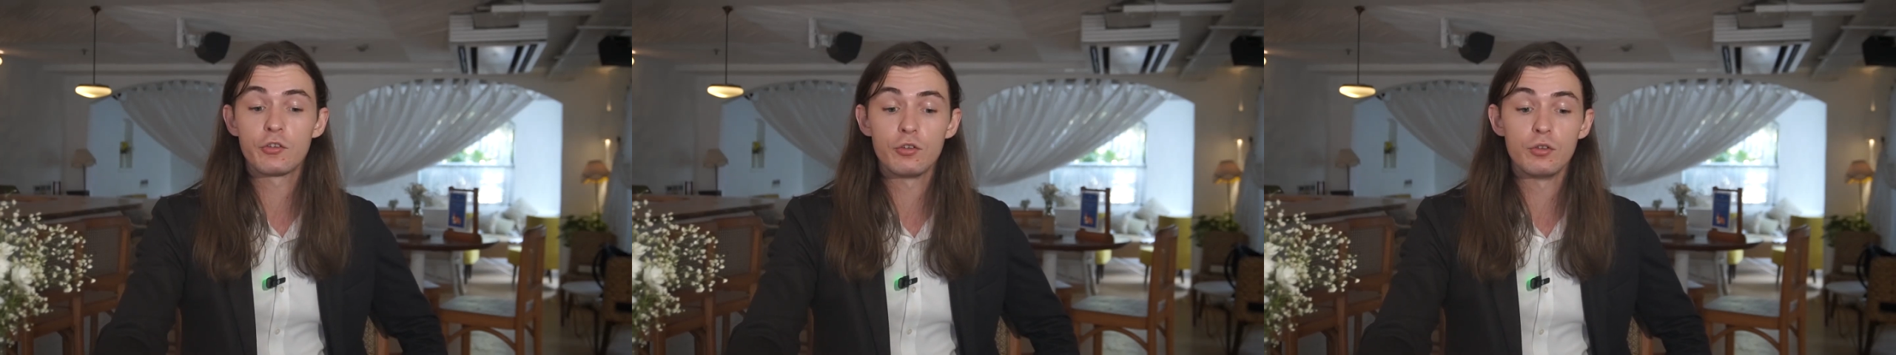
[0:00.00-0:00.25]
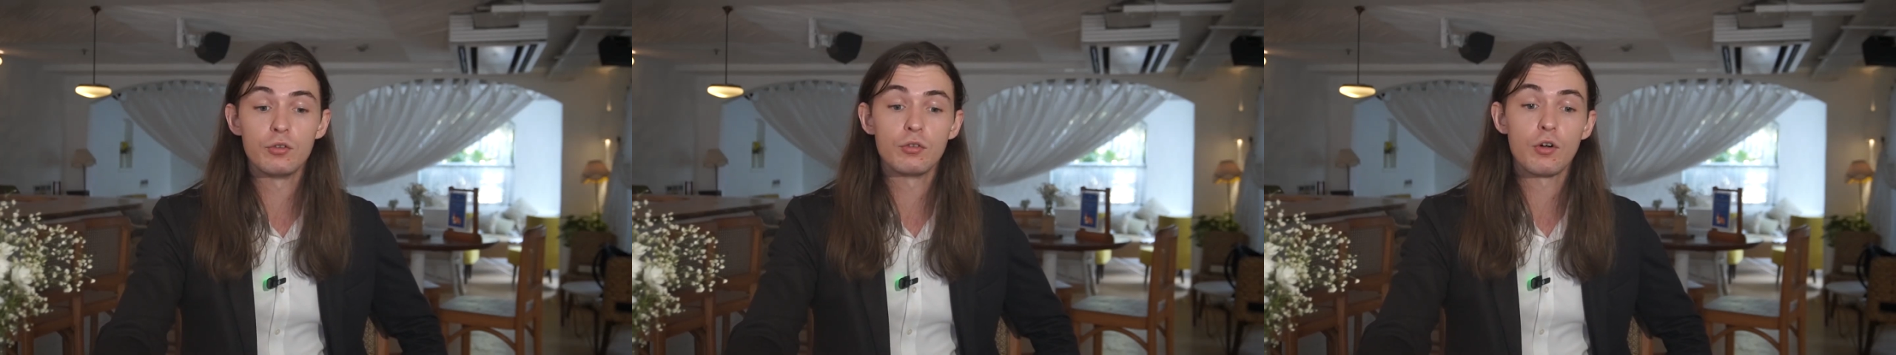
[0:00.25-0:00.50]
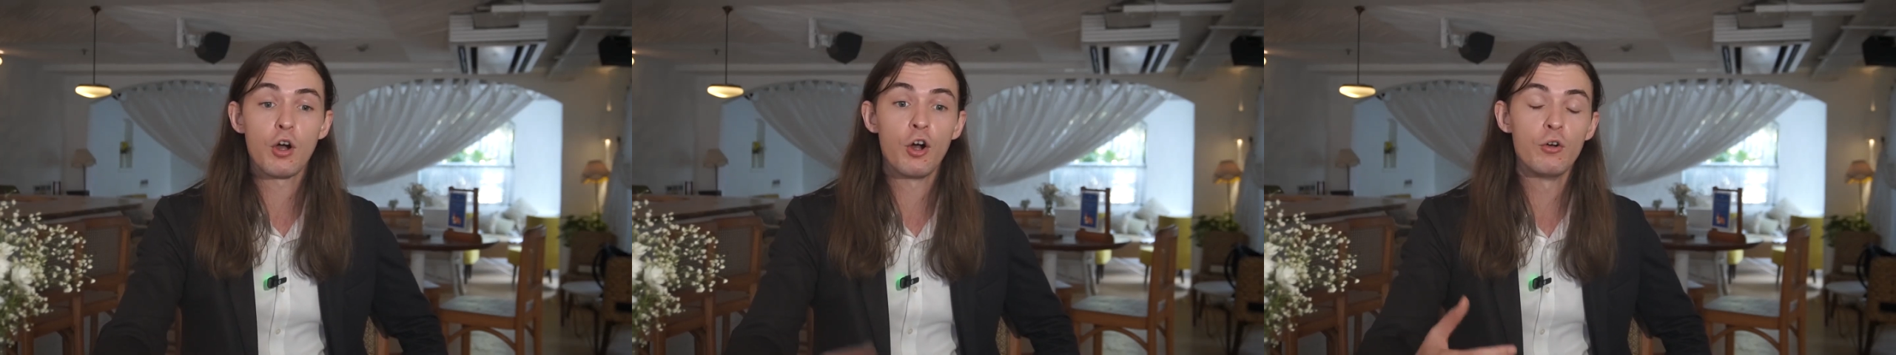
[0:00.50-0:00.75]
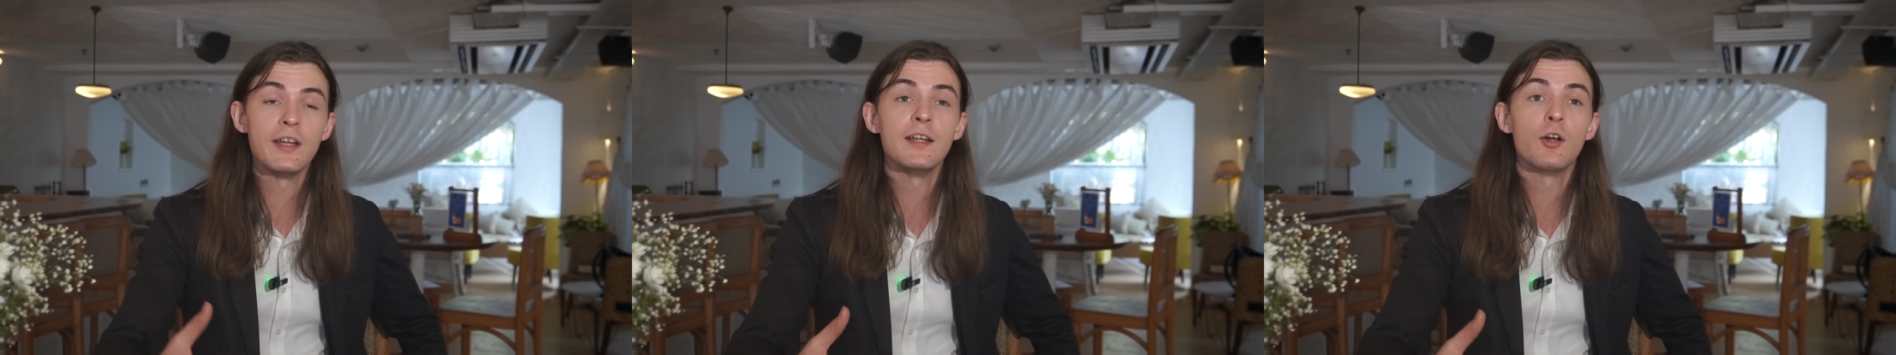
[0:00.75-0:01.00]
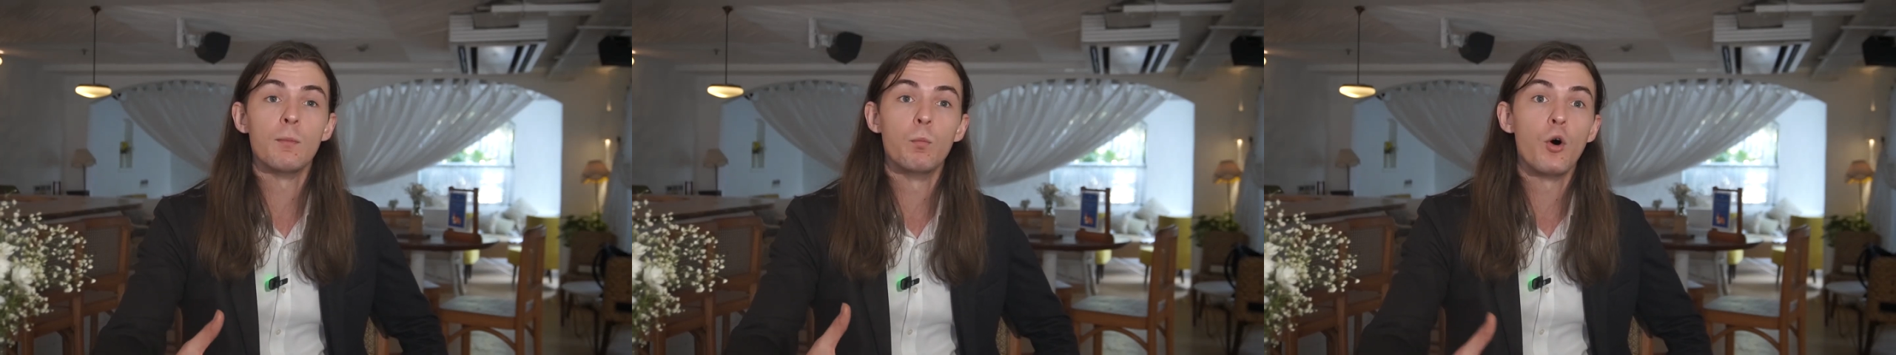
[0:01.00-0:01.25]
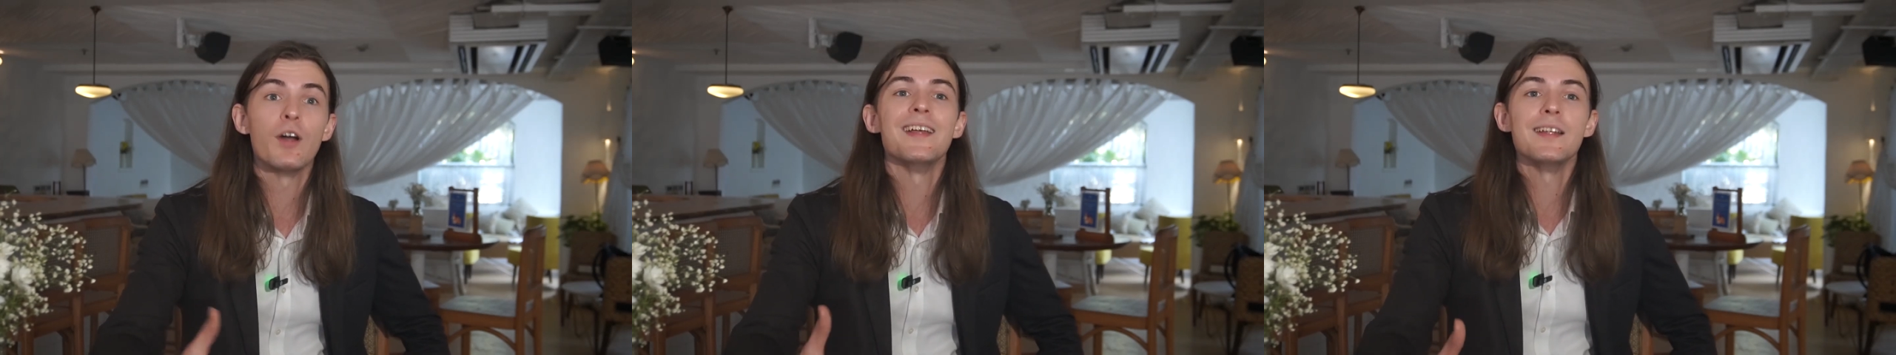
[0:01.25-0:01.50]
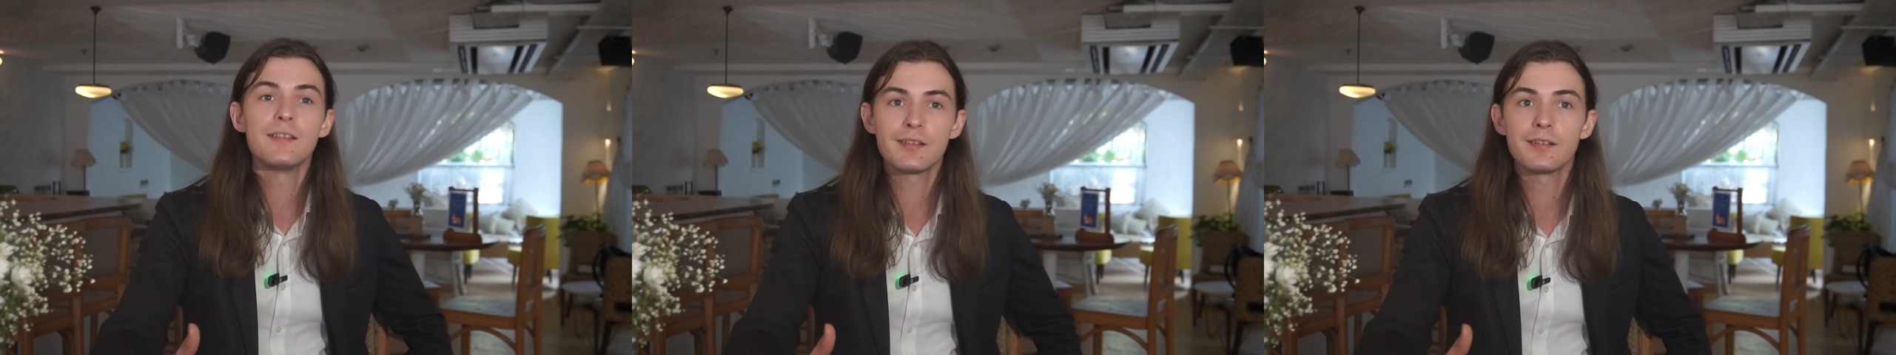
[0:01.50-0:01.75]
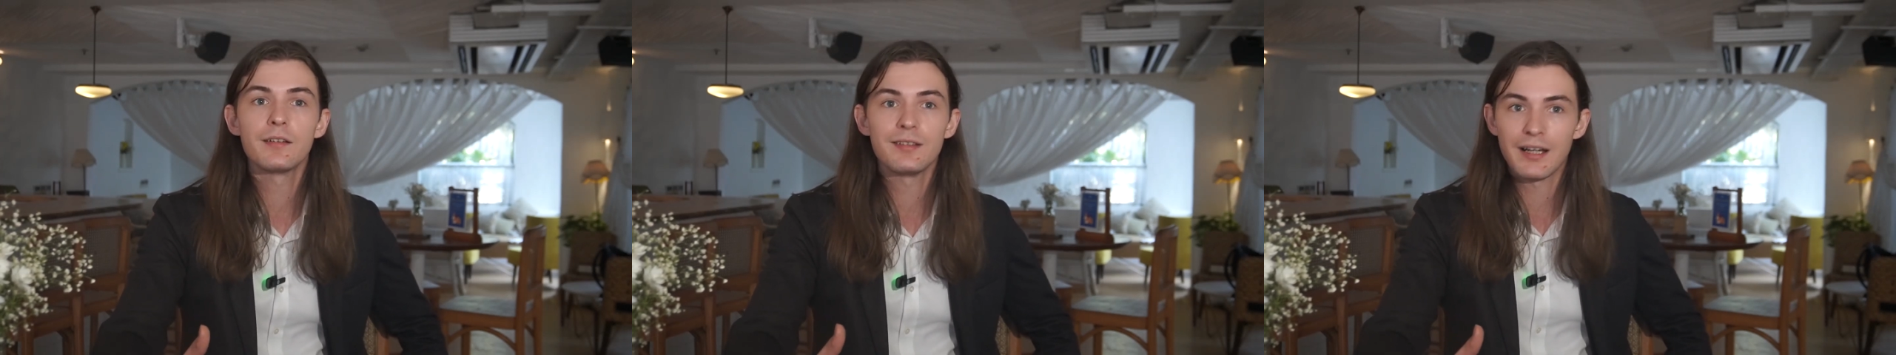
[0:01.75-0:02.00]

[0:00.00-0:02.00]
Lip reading: to hone in on what is